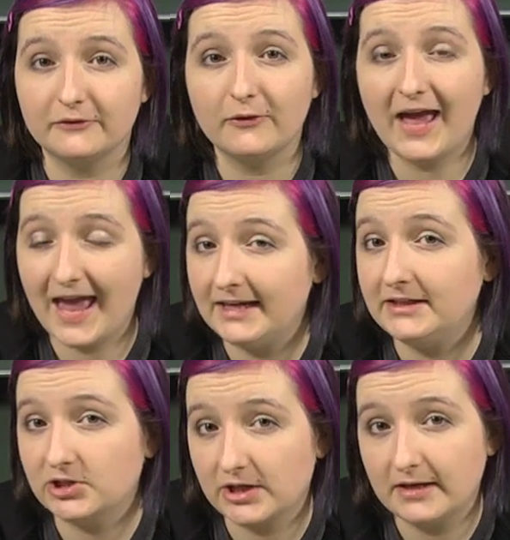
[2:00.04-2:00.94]
for
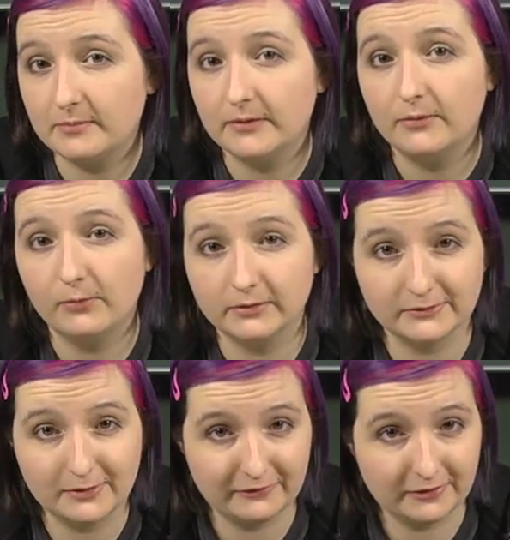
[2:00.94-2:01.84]
any shape
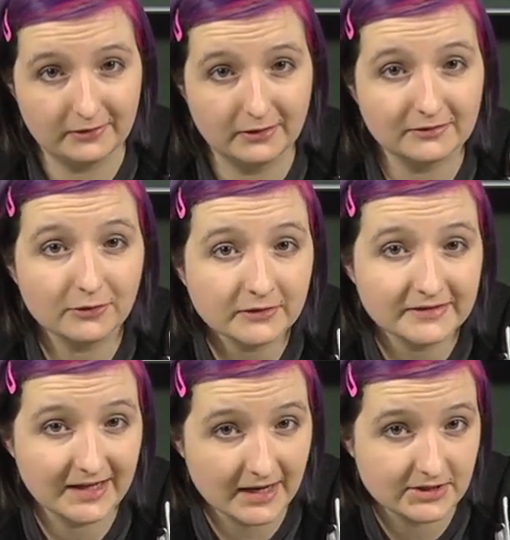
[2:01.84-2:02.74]
whatsoever, as long
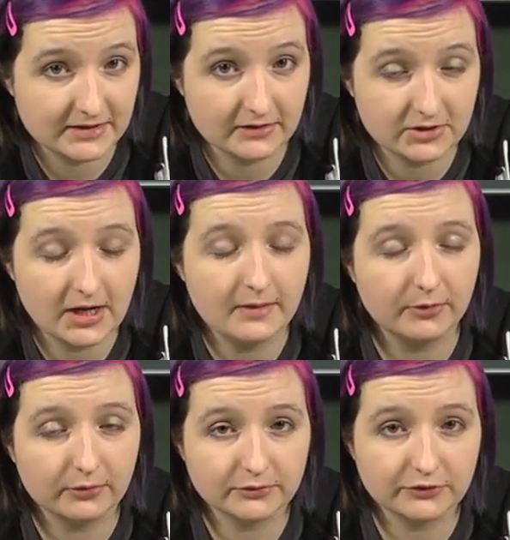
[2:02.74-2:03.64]
as the edges of the shape
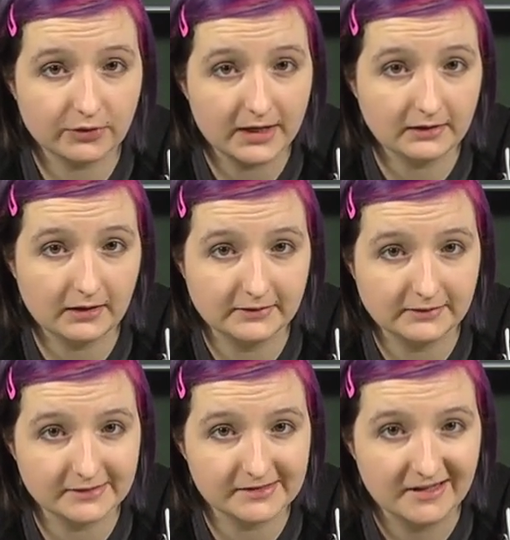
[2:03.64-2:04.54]
are all straight
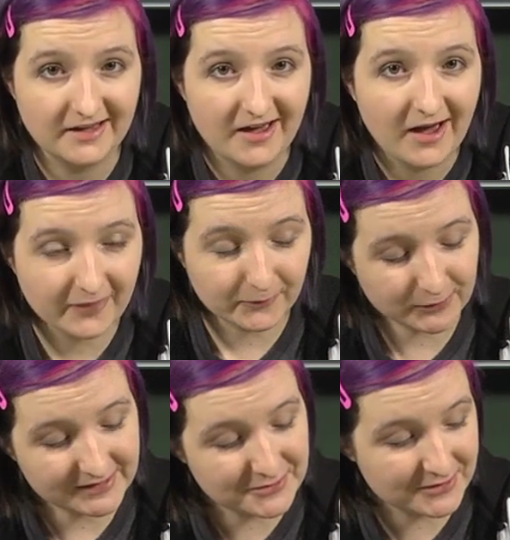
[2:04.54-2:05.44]
lines. And
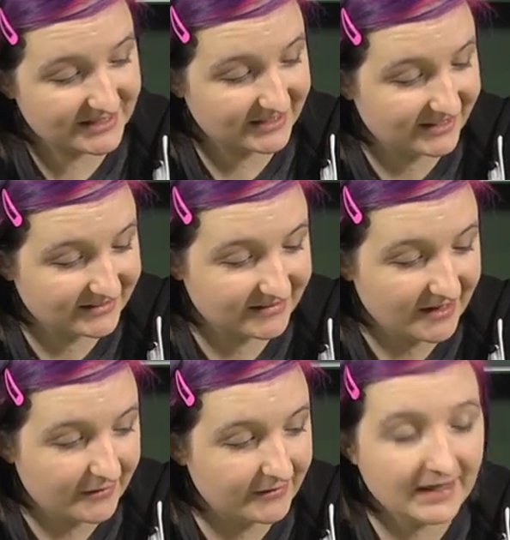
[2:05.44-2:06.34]
what's interesting is
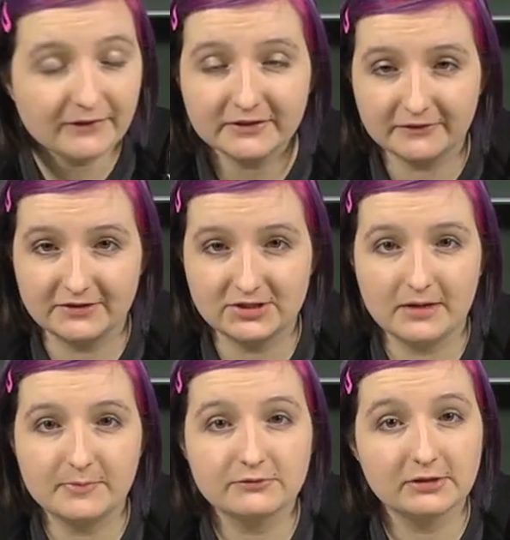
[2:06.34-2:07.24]
that even if the
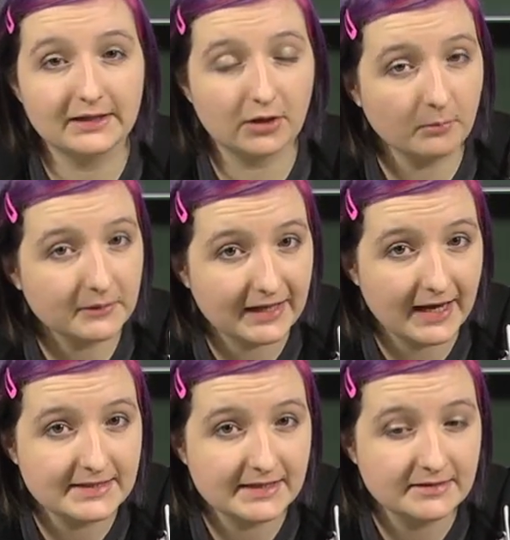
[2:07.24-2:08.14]
shape is really
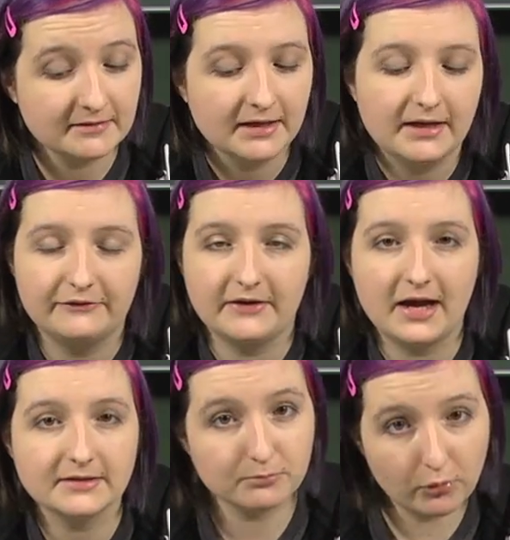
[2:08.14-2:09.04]
complicated, if it
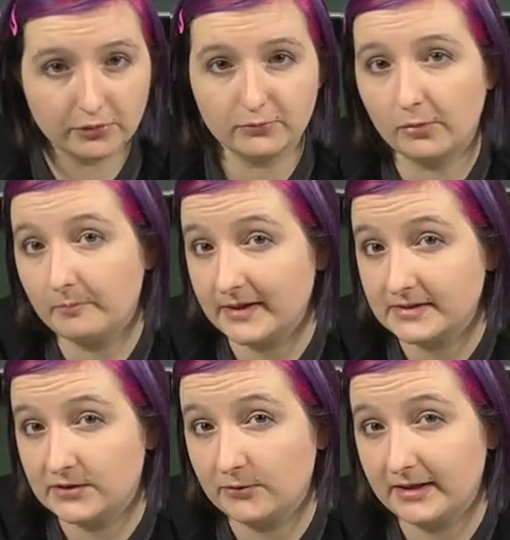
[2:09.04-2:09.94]
has more than one
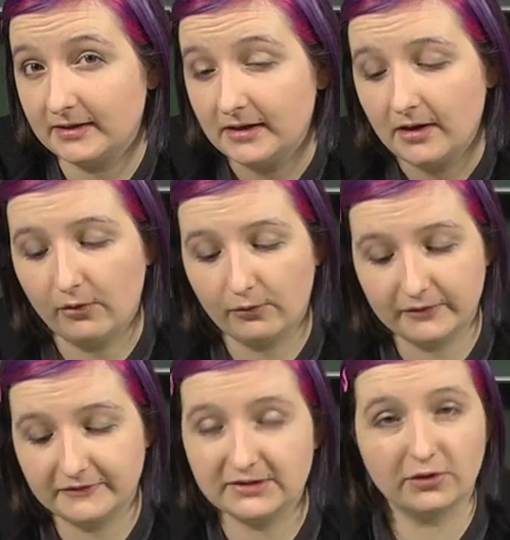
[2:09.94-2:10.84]
bit to it,
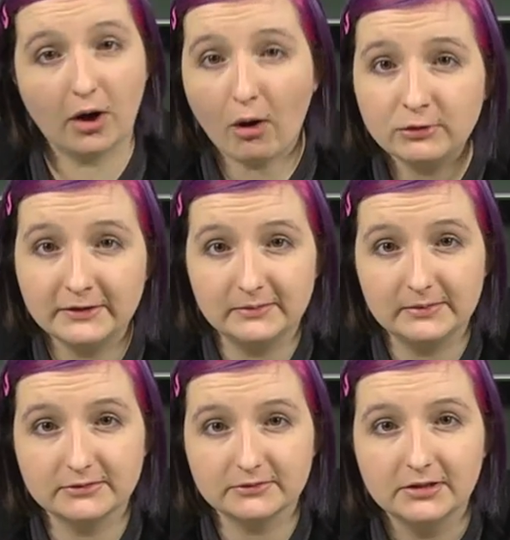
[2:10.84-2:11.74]
or if it's got a hole in the
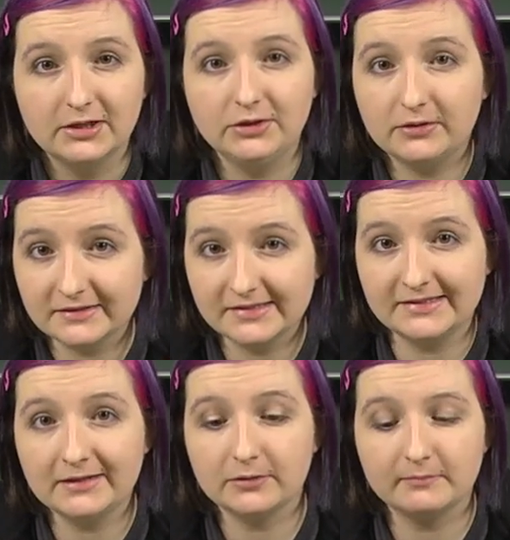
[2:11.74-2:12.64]
middle, you can
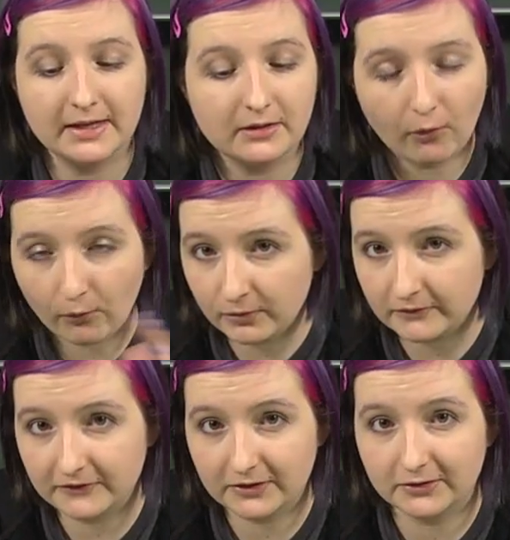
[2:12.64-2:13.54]
still make all
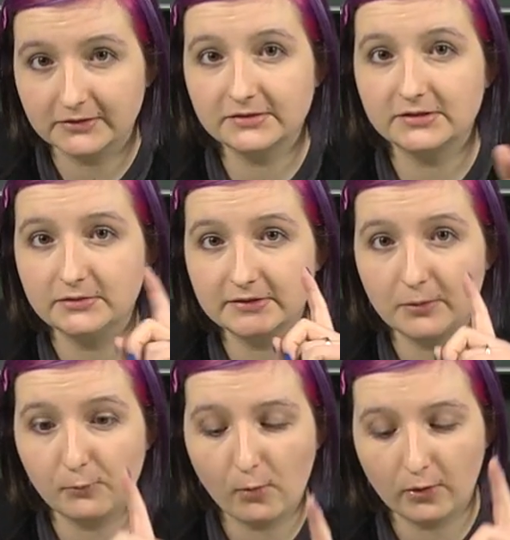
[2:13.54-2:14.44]
of the cuts
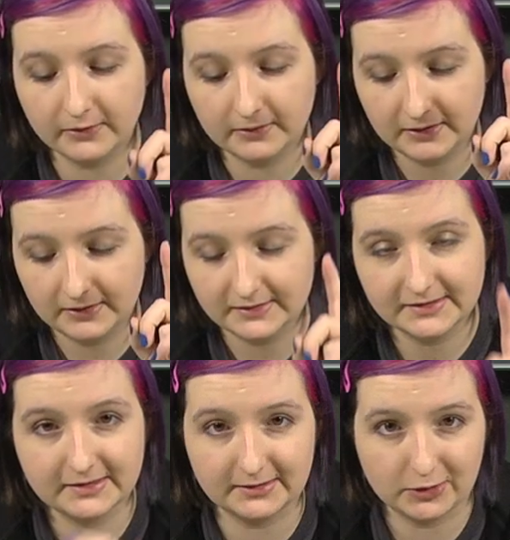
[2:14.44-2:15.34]
using one
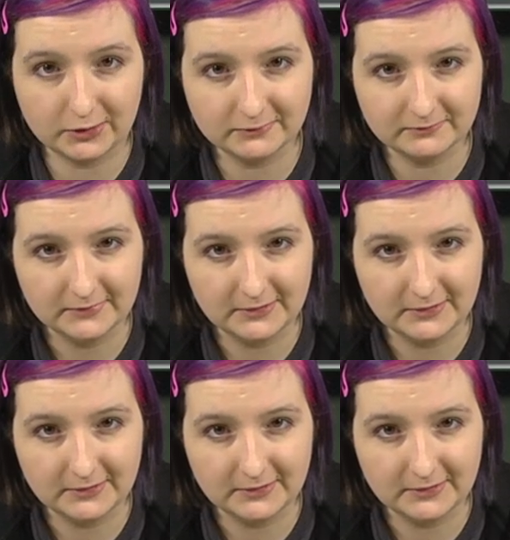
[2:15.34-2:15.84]
scissor cut.